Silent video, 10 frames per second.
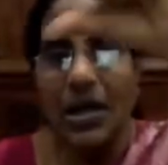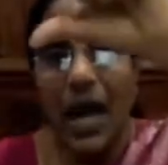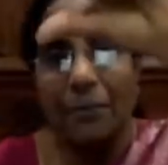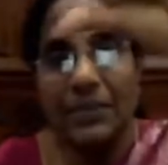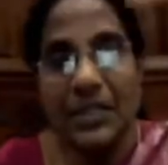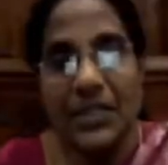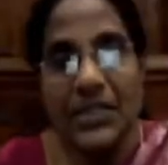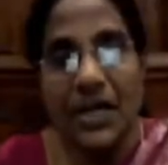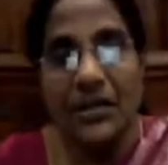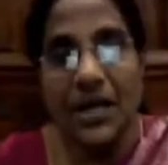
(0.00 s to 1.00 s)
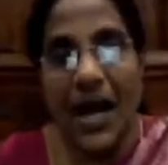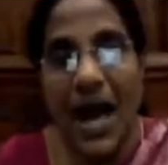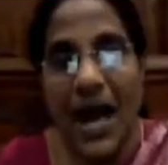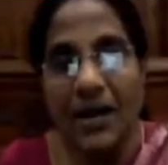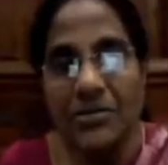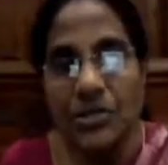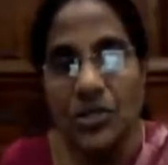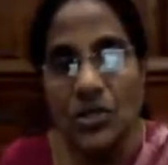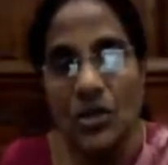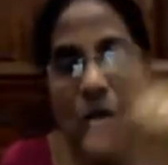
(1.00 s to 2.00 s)
Capitalists are the
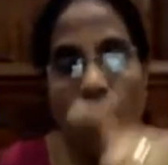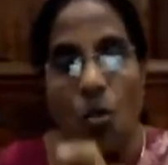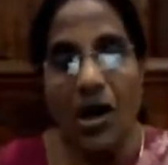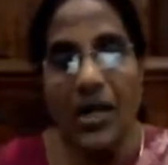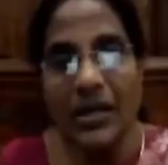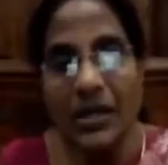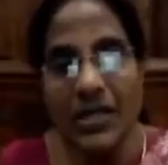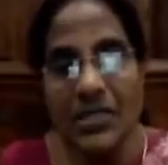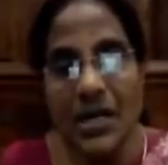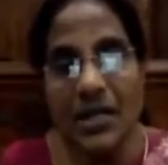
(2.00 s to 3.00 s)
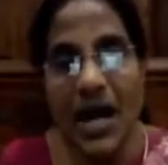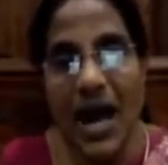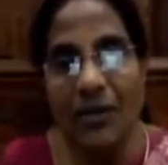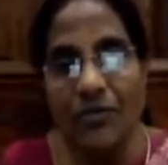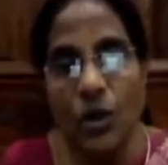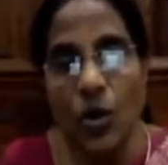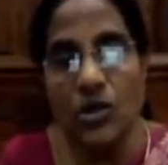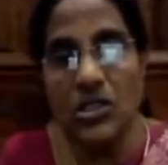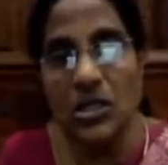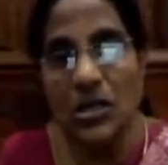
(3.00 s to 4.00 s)
haves, working class are the
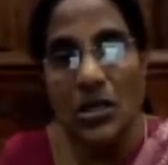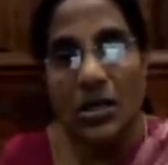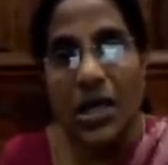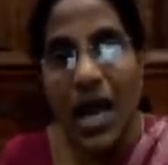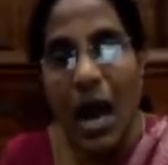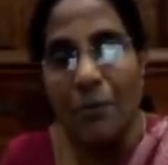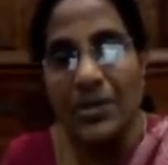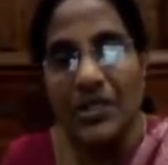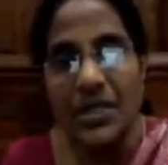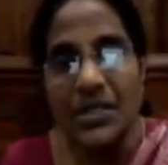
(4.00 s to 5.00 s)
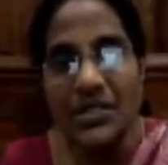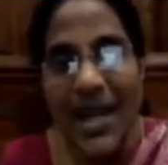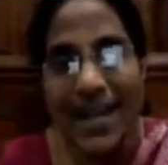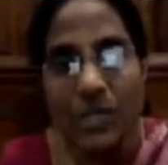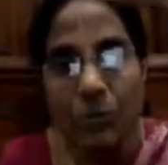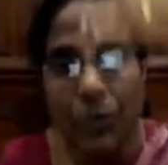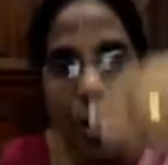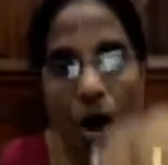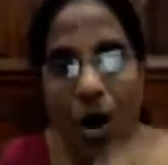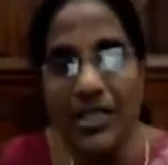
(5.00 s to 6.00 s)
have-nots. Capitalists
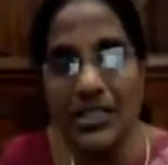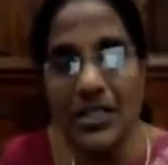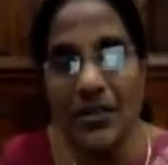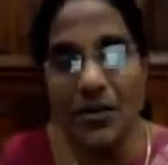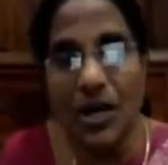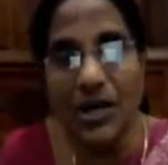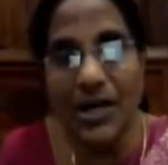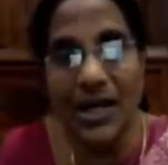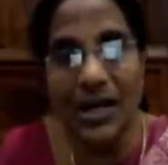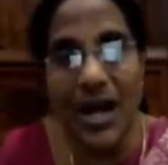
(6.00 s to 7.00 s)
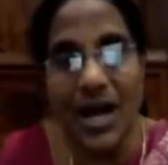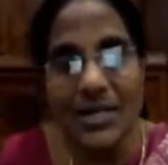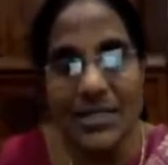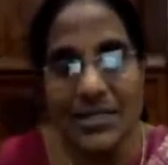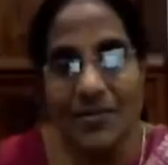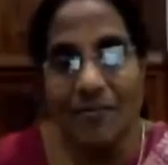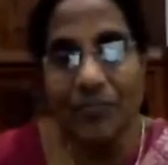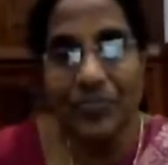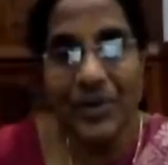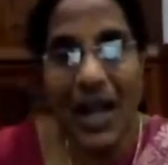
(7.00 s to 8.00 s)
exploit the working class,
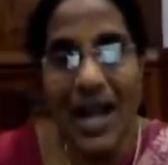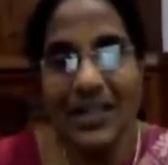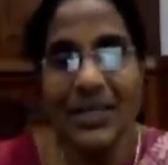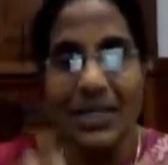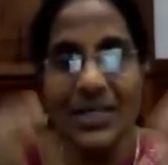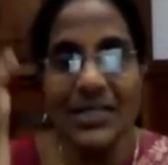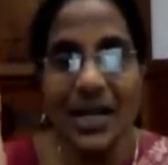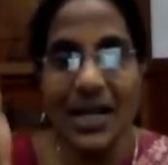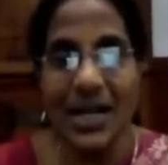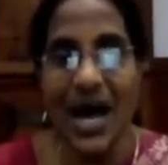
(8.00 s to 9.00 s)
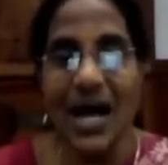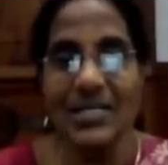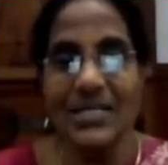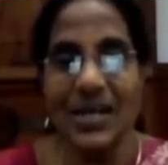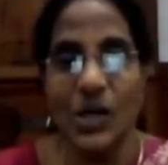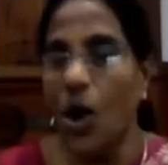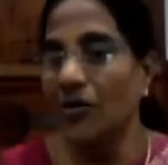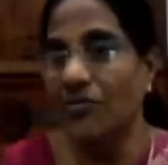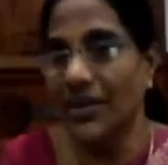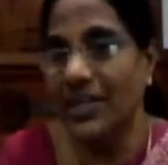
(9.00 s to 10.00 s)
and there is class
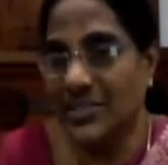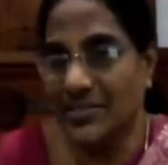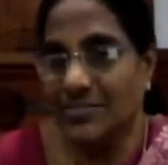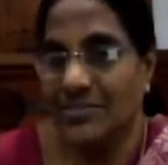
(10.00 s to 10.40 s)
conflict